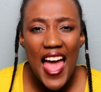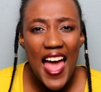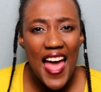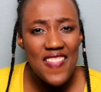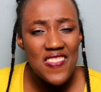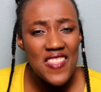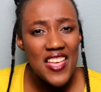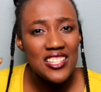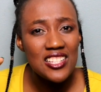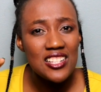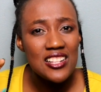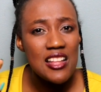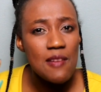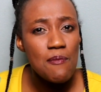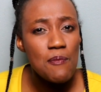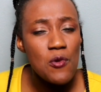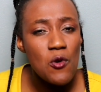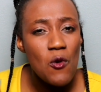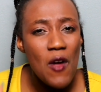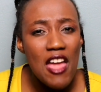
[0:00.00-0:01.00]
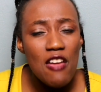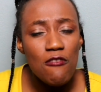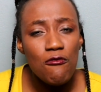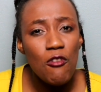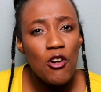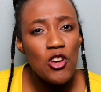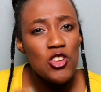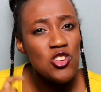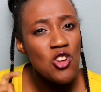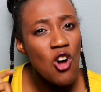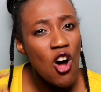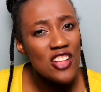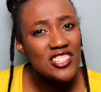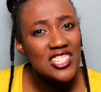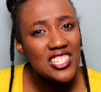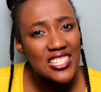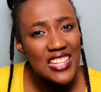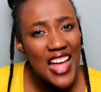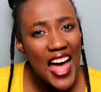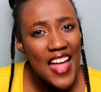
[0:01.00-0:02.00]
Earnestly pray for your
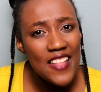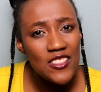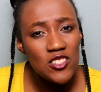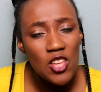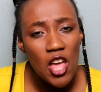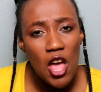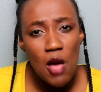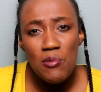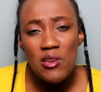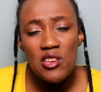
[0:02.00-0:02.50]
sons,